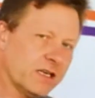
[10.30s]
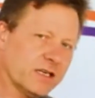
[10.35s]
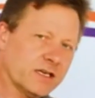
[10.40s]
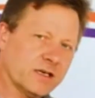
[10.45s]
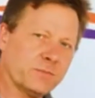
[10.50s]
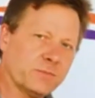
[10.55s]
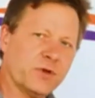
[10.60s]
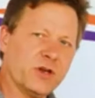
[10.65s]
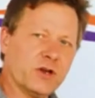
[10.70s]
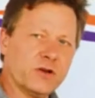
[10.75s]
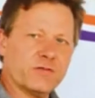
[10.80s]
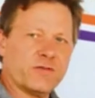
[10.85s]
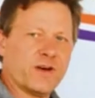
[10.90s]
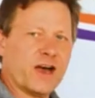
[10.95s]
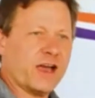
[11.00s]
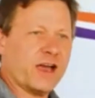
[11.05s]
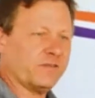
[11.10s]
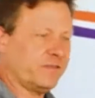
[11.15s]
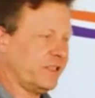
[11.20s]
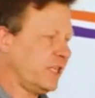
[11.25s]
the Pure
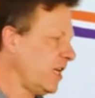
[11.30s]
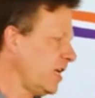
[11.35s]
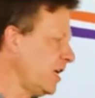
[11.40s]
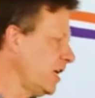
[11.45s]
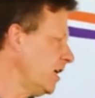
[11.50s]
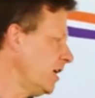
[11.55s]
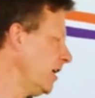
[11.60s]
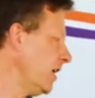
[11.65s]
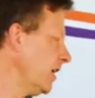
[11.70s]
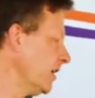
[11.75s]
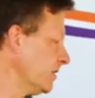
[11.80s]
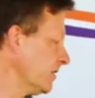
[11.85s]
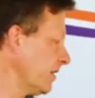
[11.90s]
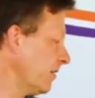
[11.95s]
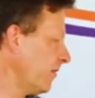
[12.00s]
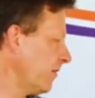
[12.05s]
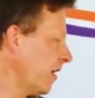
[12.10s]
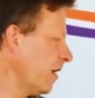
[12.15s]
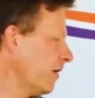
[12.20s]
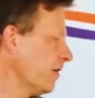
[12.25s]
5T is
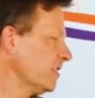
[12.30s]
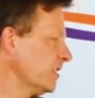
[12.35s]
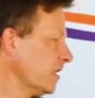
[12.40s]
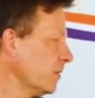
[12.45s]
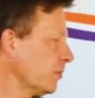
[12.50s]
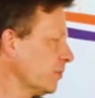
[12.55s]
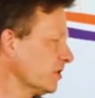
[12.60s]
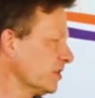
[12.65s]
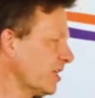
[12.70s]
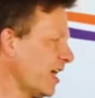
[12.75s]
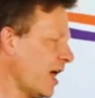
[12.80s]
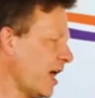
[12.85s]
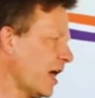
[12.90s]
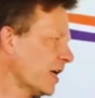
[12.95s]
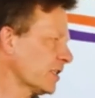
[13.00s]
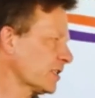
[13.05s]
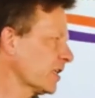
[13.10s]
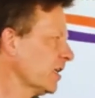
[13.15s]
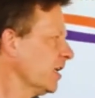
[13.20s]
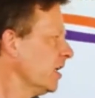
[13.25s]
a very simple
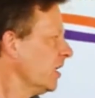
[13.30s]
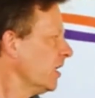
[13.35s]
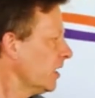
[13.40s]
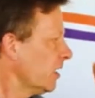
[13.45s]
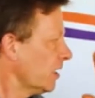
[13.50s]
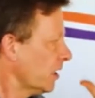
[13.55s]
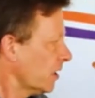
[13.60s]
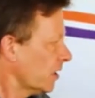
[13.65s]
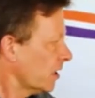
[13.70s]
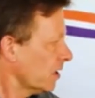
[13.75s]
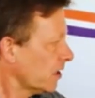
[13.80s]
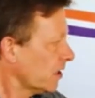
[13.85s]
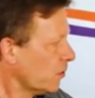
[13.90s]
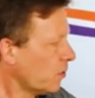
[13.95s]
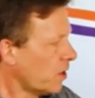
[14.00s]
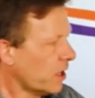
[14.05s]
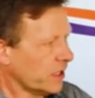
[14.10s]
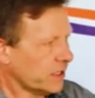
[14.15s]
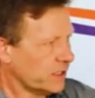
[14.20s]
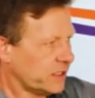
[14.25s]
task. You
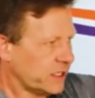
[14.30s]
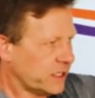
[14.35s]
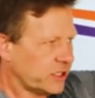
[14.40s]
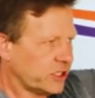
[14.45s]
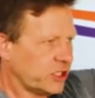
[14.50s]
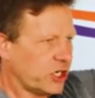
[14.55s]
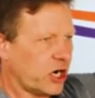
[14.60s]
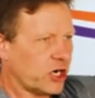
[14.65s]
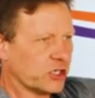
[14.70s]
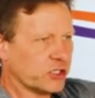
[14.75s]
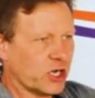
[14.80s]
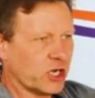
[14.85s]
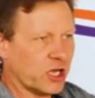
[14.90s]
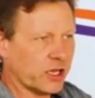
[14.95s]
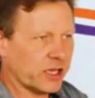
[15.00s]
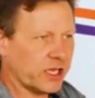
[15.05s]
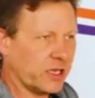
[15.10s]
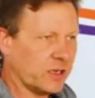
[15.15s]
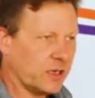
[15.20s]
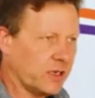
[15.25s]
want to discharge
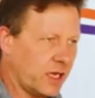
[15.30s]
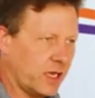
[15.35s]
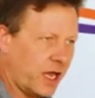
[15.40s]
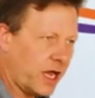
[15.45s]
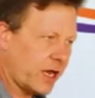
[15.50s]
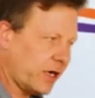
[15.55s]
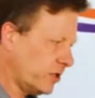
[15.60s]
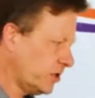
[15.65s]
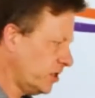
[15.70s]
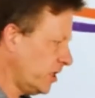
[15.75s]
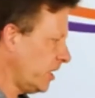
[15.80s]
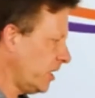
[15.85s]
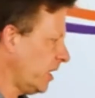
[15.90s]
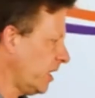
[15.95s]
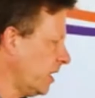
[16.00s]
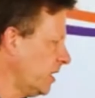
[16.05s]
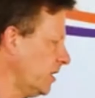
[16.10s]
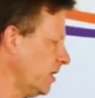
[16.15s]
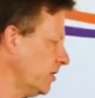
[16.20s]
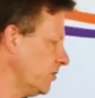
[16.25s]
all the
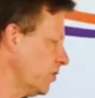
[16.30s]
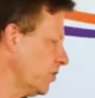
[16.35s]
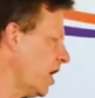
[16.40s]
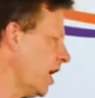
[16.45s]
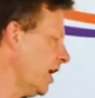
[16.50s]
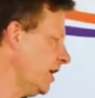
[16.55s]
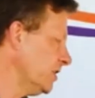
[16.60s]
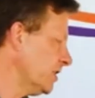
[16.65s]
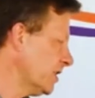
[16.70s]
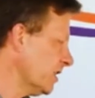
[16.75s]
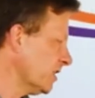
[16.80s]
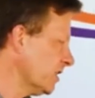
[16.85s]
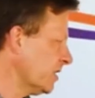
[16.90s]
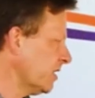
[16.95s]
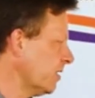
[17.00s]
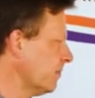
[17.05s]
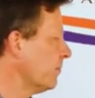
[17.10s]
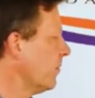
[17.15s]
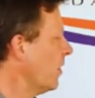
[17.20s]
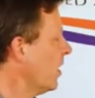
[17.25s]
energy in the drying
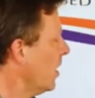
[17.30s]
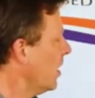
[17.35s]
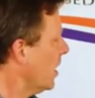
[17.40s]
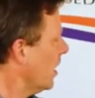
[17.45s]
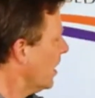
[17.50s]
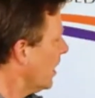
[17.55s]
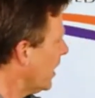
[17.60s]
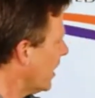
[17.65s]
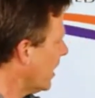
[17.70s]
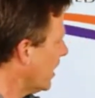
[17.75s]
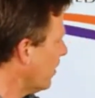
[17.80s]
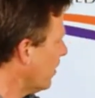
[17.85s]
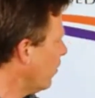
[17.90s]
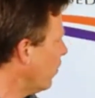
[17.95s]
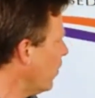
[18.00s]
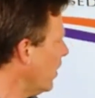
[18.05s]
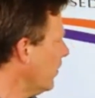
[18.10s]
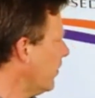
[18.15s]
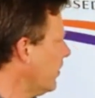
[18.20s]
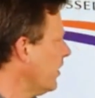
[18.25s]
system.
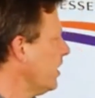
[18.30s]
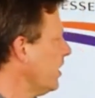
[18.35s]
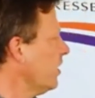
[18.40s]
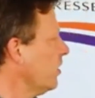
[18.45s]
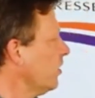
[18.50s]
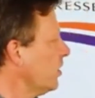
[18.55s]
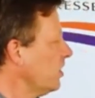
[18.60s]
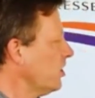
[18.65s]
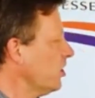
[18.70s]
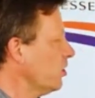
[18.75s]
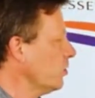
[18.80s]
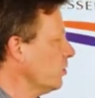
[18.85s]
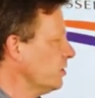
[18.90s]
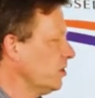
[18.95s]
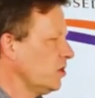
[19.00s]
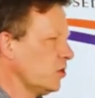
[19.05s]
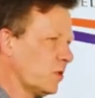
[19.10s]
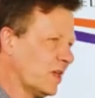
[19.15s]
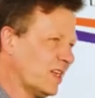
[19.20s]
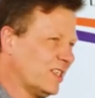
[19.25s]
One thing you can do
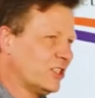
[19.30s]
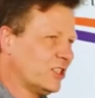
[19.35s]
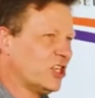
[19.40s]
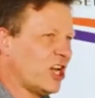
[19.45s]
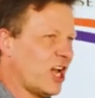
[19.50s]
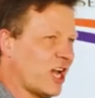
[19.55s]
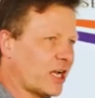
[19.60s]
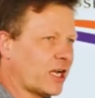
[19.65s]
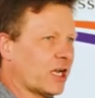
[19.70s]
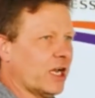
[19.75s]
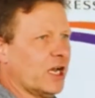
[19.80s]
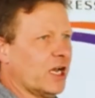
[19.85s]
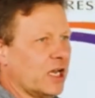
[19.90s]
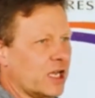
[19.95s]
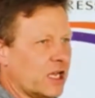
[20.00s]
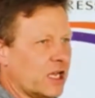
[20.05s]
is you can check